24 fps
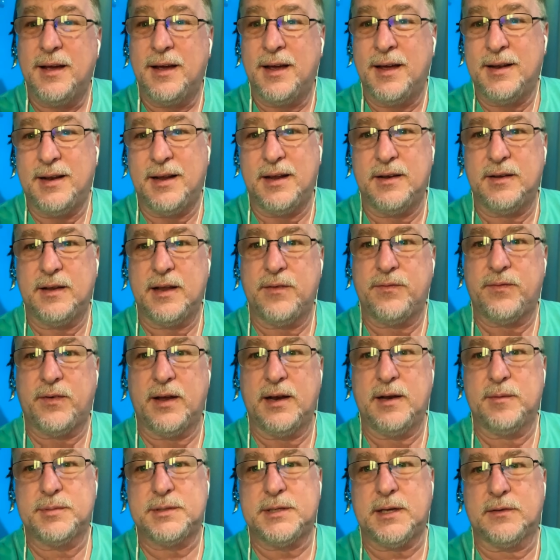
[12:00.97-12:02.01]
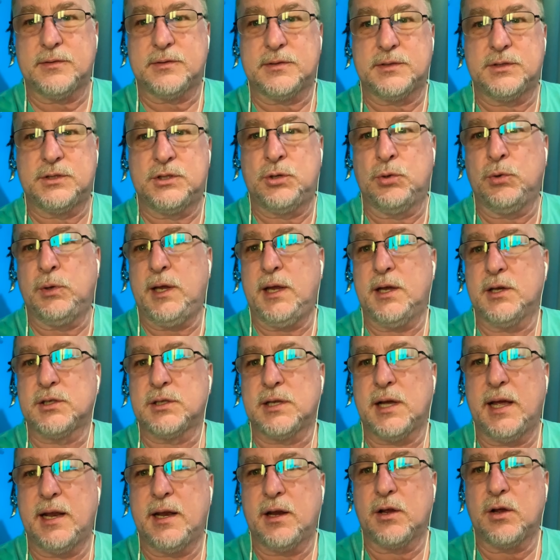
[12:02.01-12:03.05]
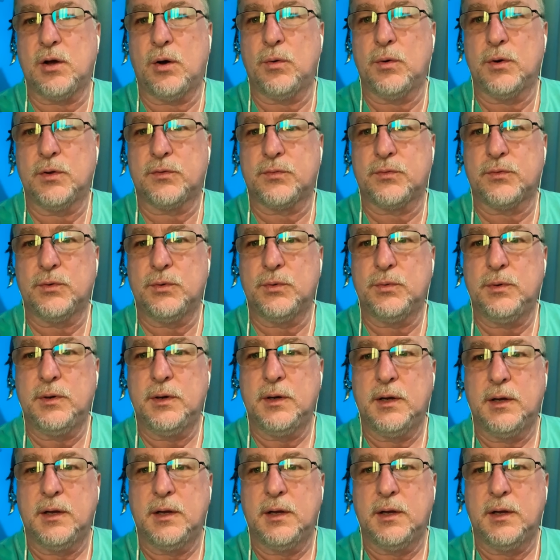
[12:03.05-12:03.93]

And then they find themselves 2 years later going through